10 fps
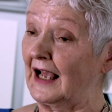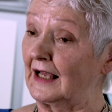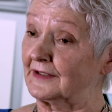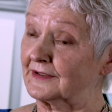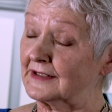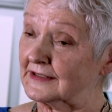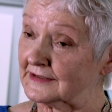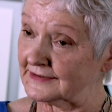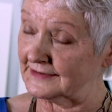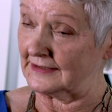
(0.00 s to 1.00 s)
and
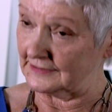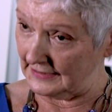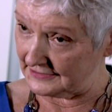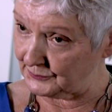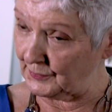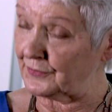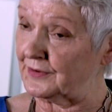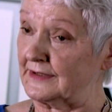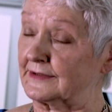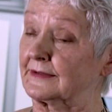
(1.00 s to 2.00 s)

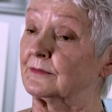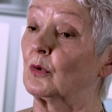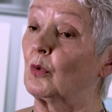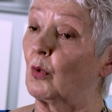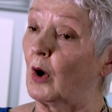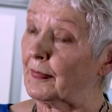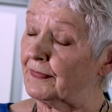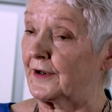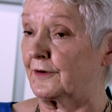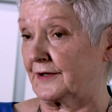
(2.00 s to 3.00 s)
experiencing
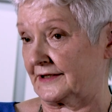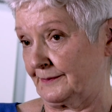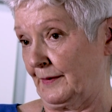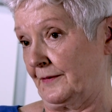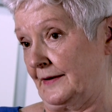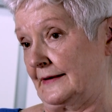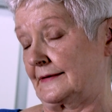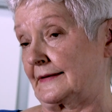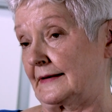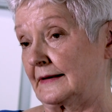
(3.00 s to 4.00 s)
what they're
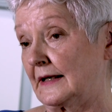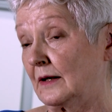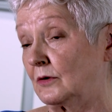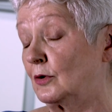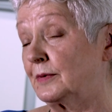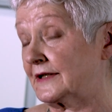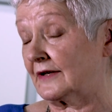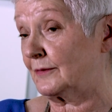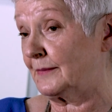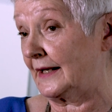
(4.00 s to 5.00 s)
experiencing. Nobody's
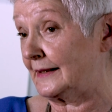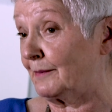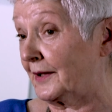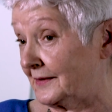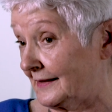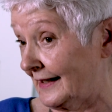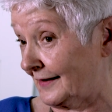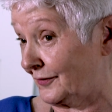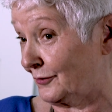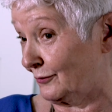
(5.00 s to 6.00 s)
given me any money
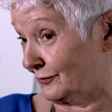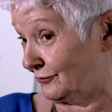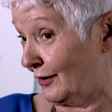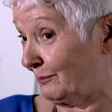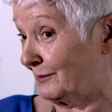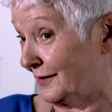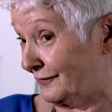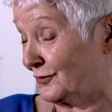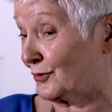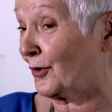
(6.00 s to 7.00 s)
yet, though, or dropped me
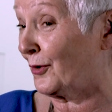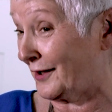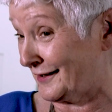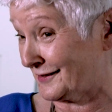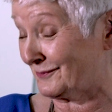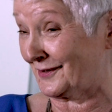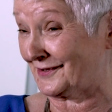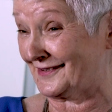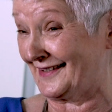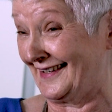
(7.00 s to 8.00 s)
a few coins,
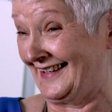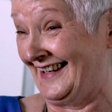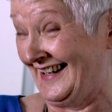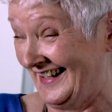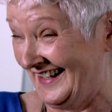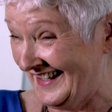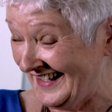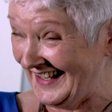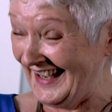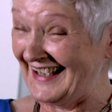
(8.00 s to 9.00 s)
but
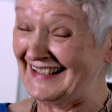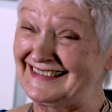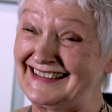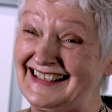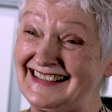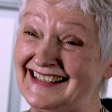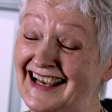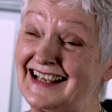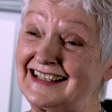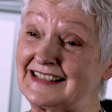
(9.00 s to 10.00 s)

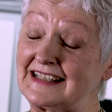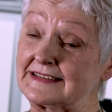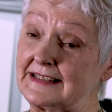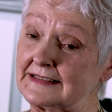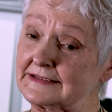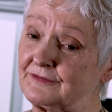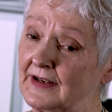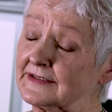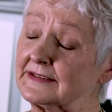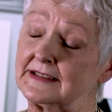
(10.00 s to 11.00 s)
yeah, it's
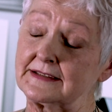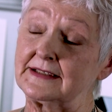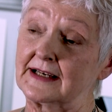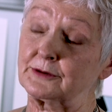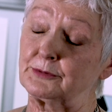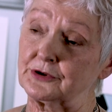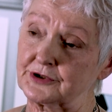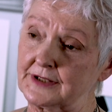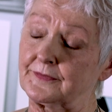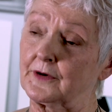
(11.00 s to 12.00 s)
fascinating actually when you
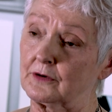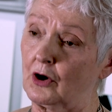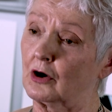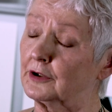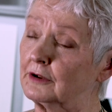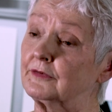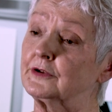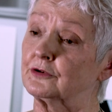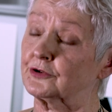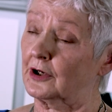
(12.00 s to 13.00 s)
sit there long enough
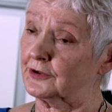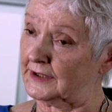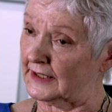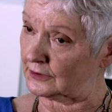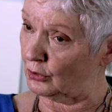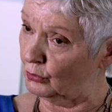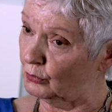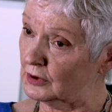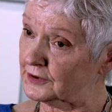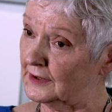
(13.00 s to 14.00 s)
and you start to get
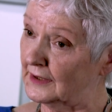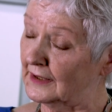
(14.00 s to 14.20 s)
cold